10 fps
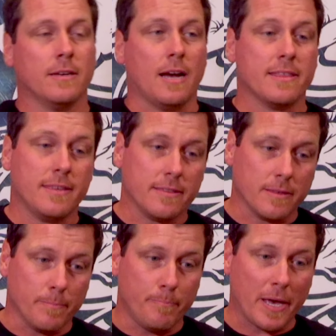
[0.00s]
I think
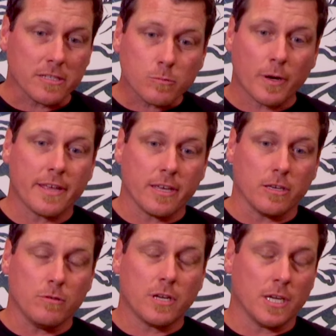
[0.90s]
the best way that
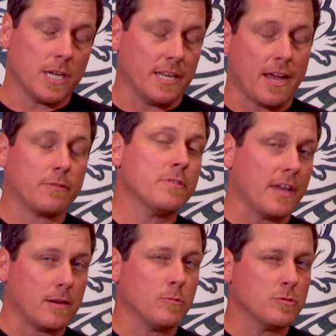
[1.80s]
you can connect with
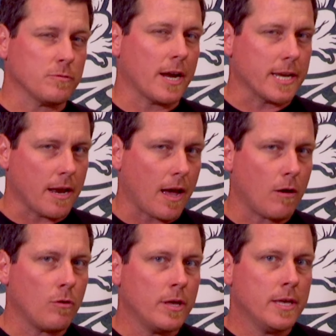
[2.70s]
animals right now